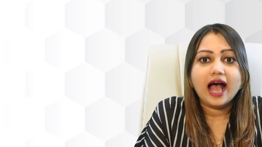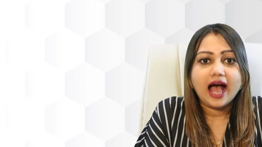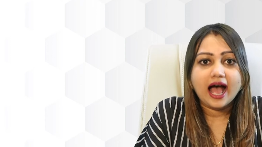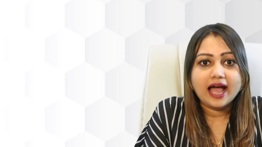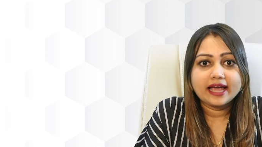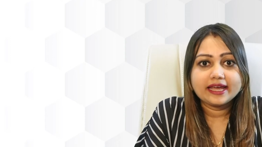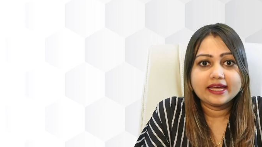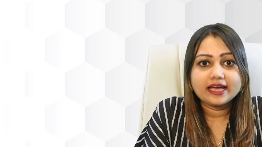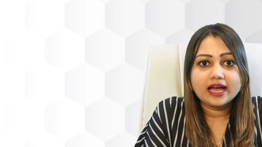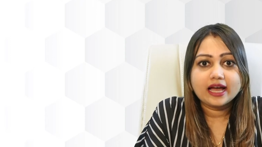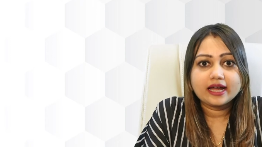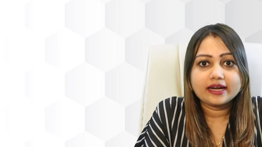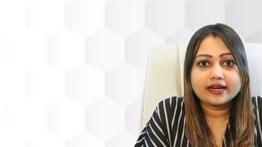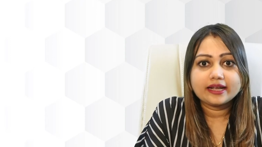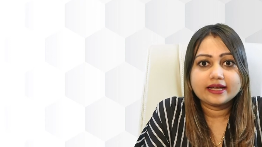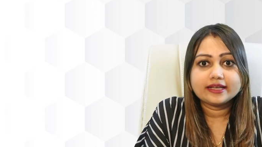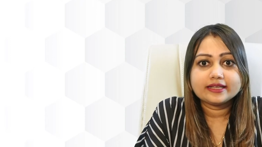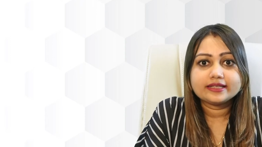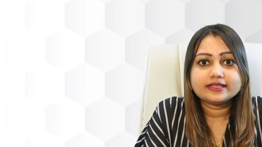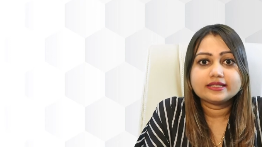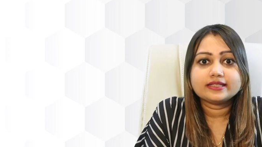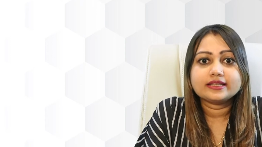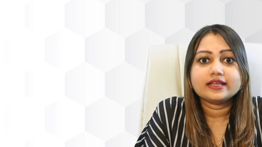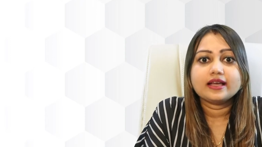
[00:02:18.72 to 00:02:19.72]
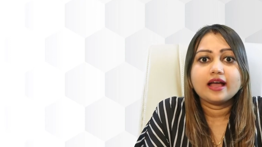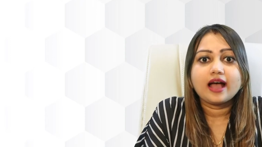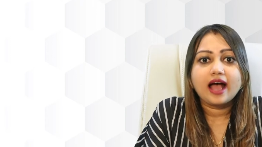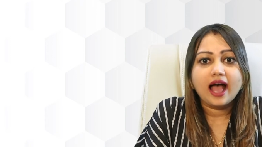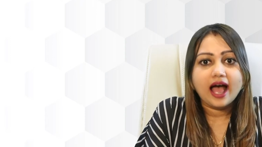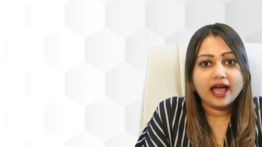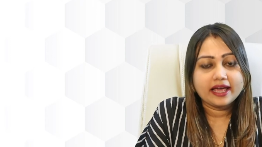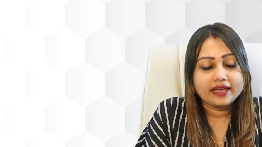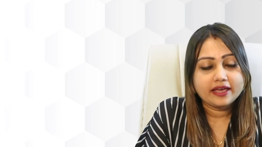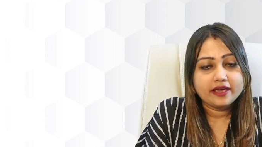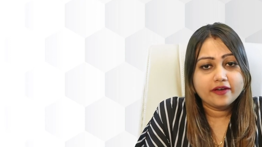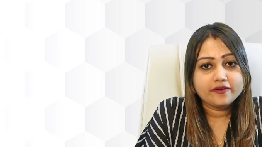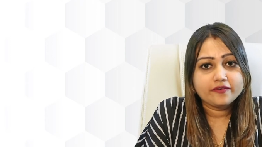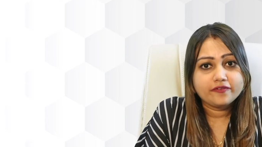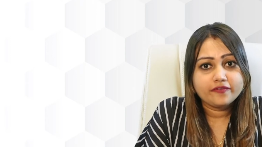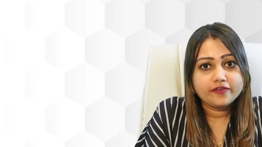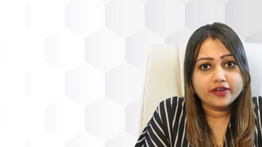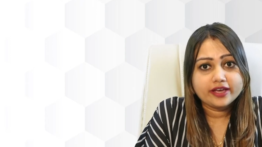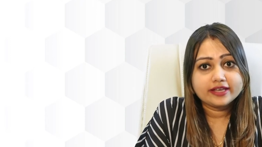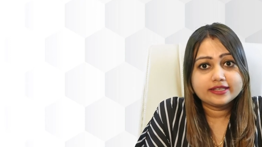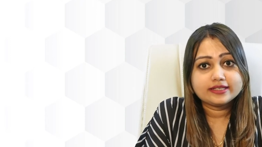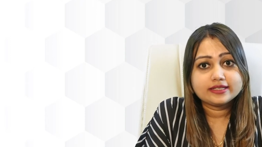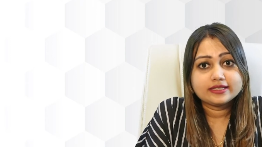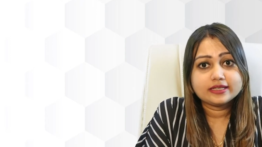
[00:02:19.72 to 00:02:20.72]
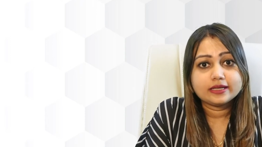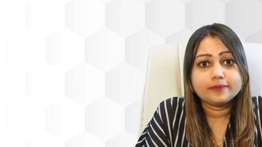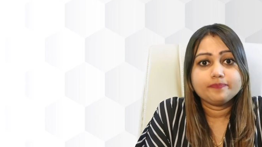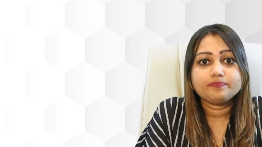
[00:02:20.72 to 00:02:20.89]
IRS, IFS,